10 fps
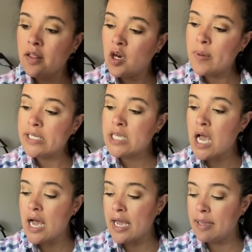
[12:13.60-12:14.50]
little bit of
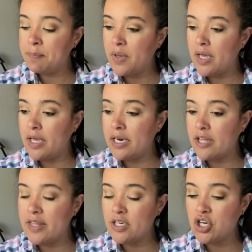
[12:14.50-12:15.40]
time, but I
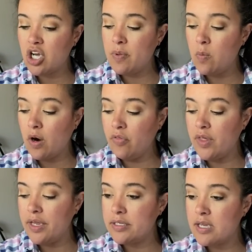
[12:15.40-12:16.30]
think she could be worth
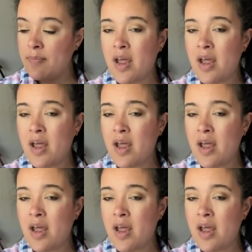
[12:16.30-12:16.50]
it. I'm